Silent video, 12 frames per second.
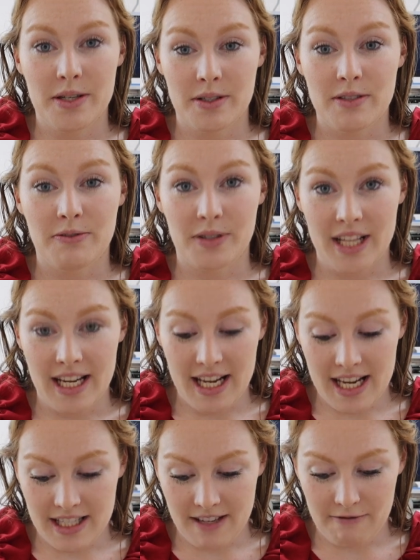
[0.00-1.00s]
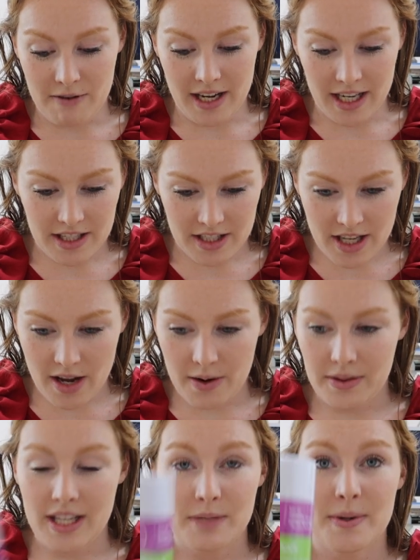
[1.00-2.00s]
use for the adhesive one.
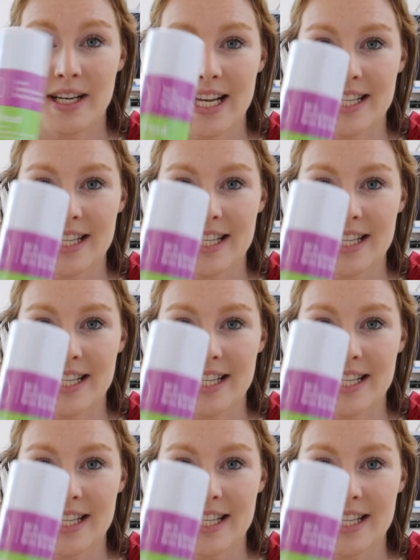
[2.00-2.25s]
So this one